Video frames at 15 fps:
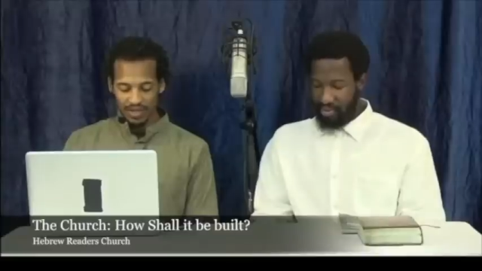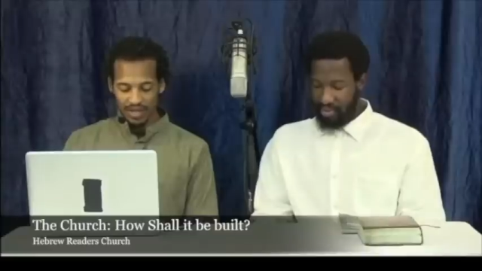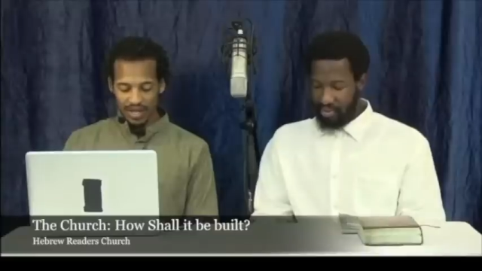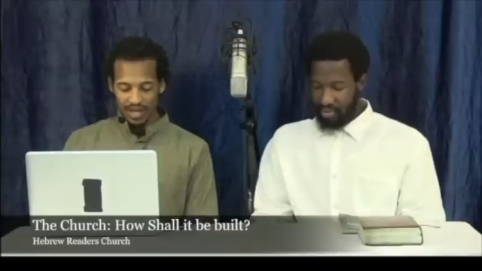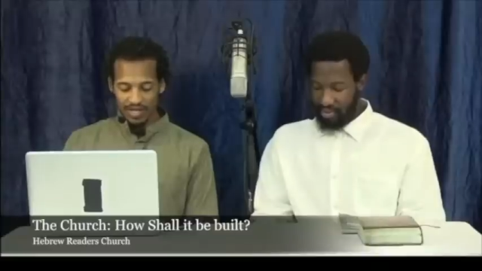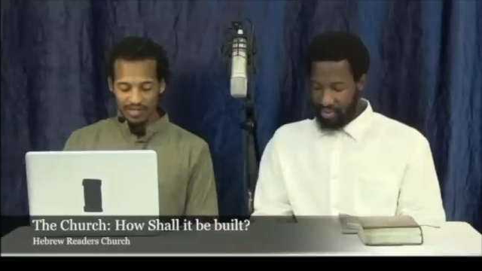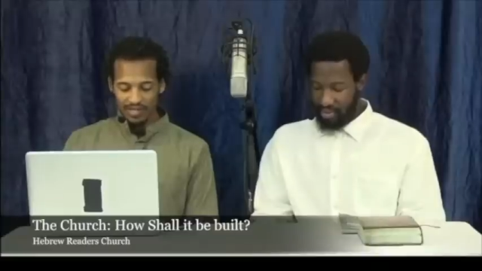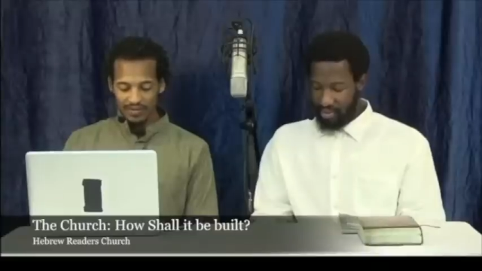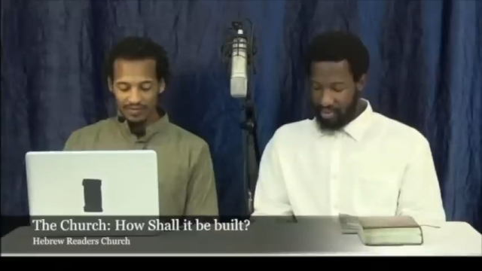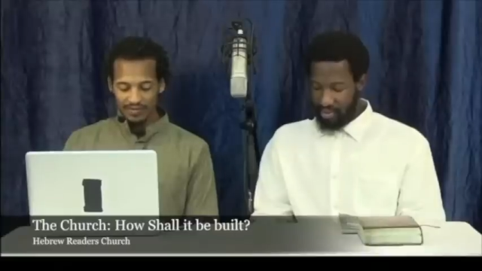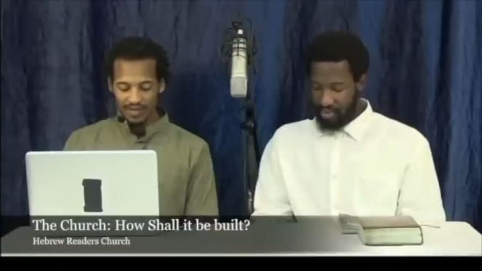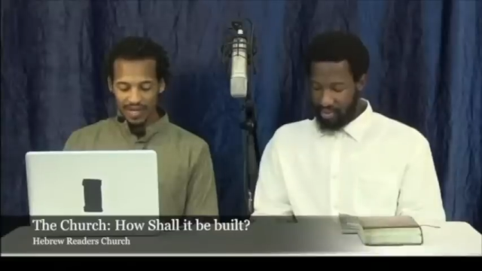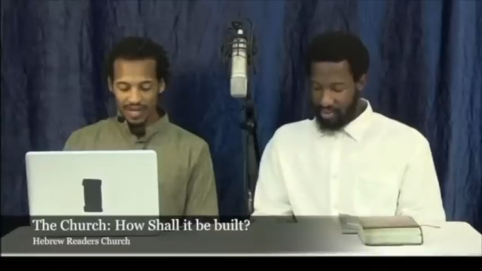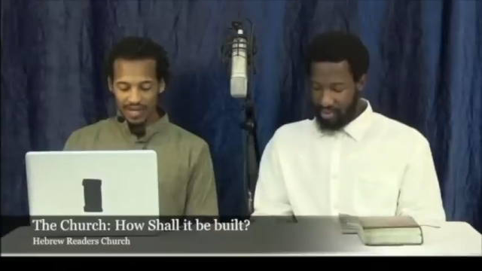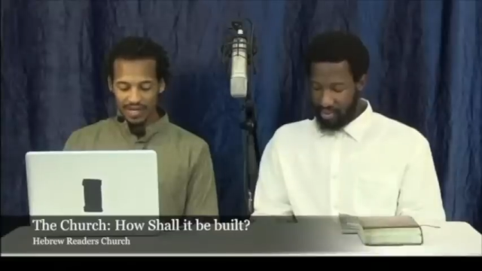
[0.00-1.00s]
Speaker 1: as if
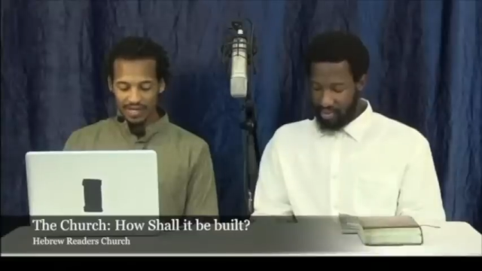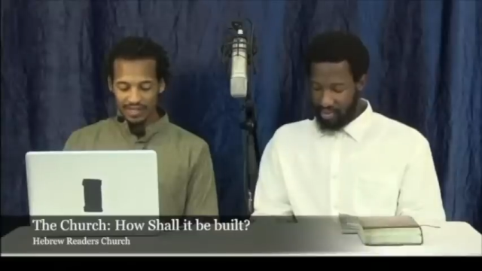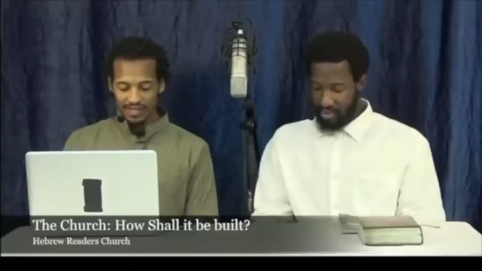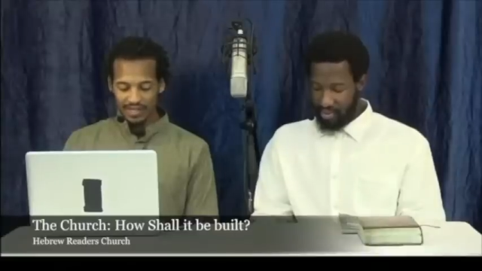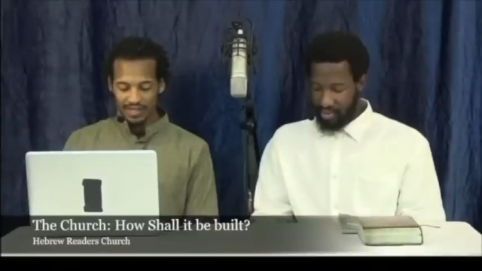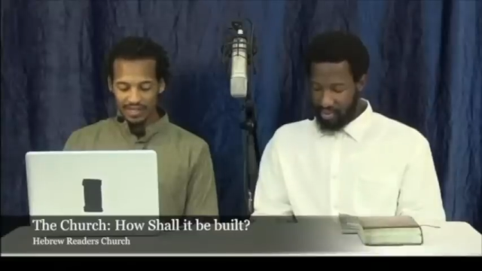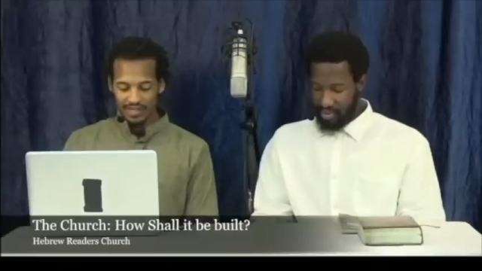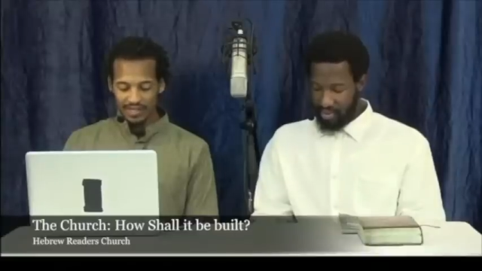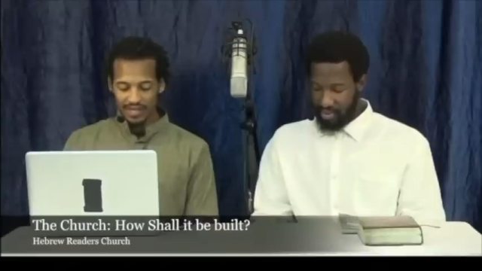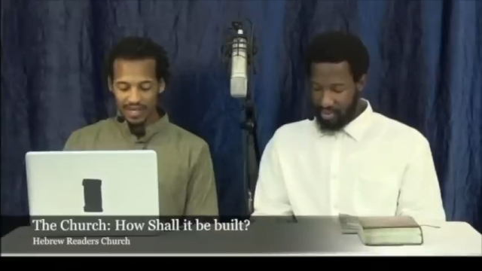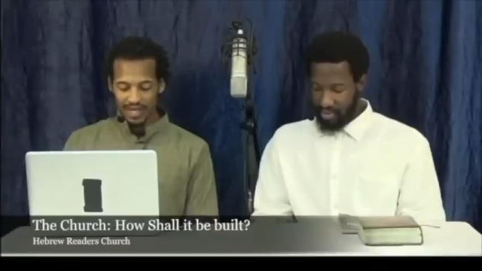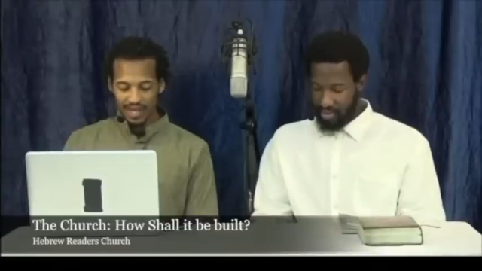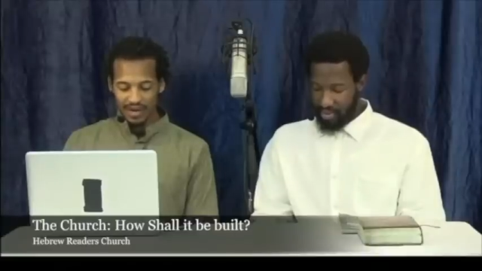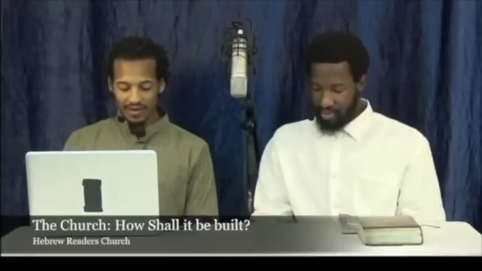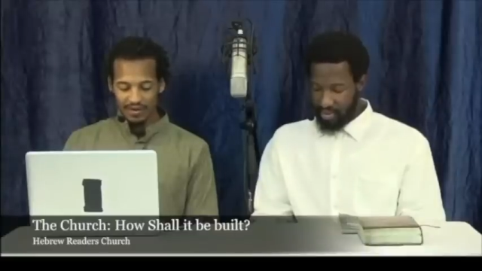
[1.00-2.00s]
they intended to
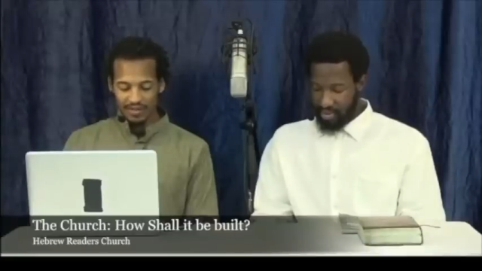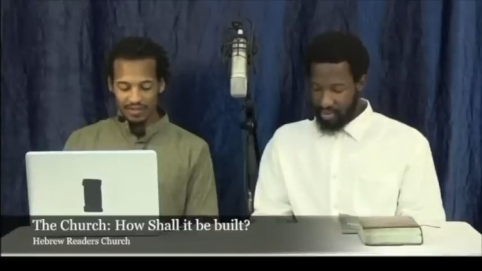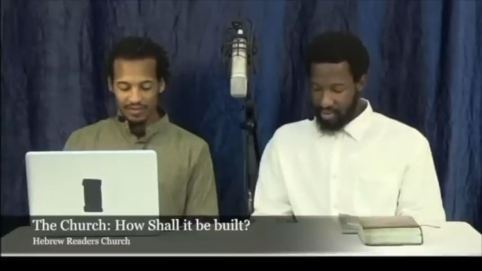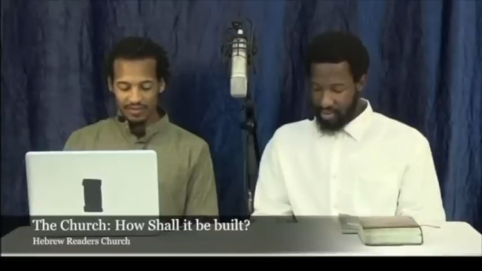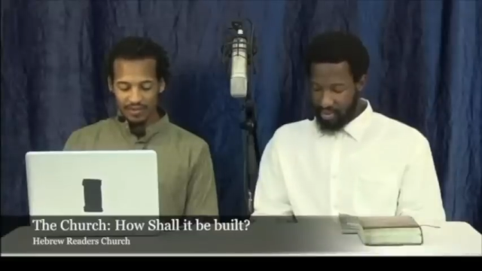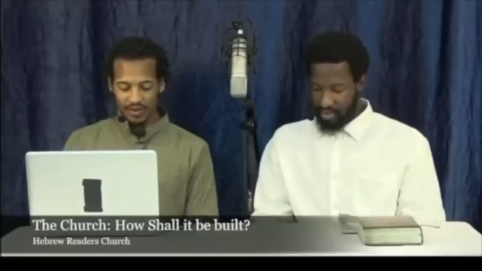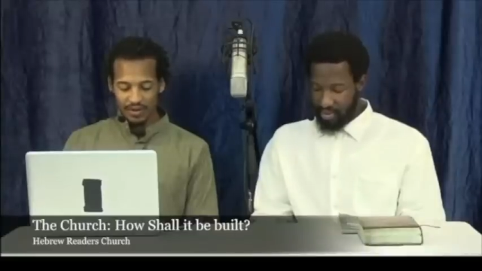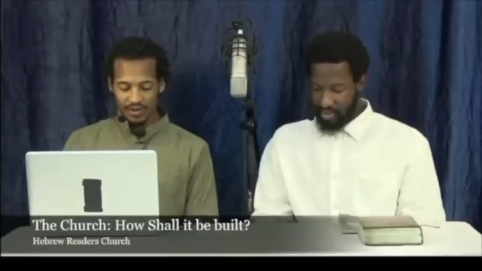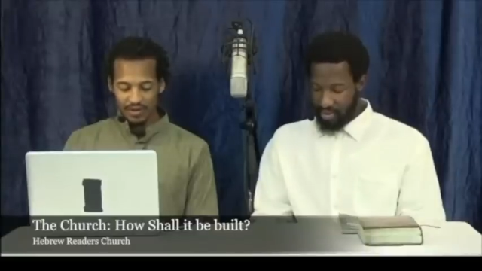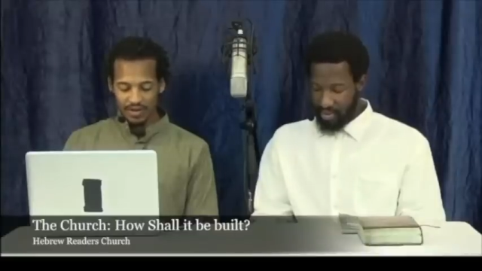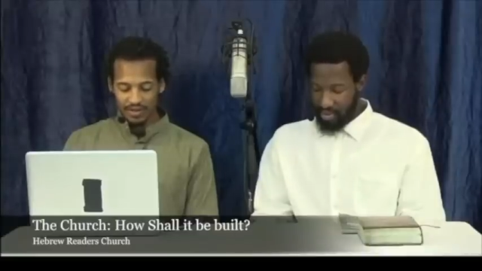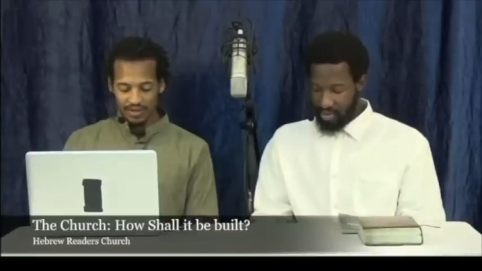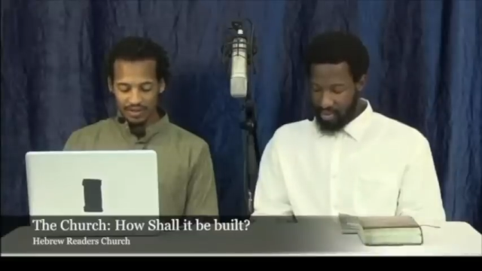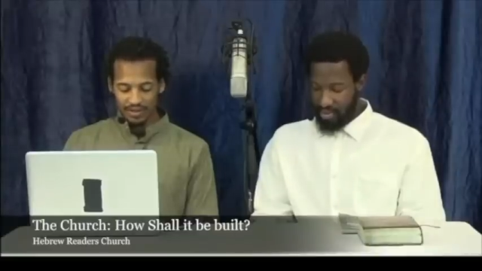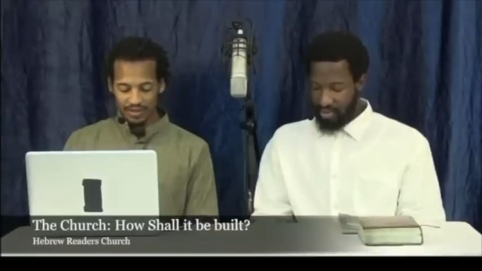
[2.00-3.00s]
carry some
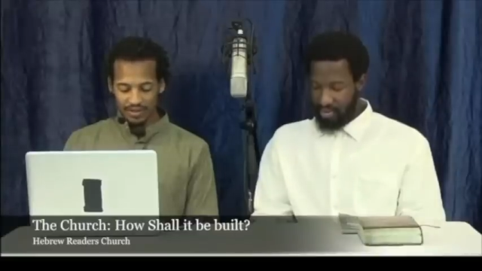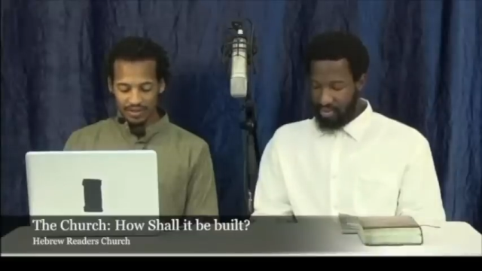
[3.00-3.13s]
burden.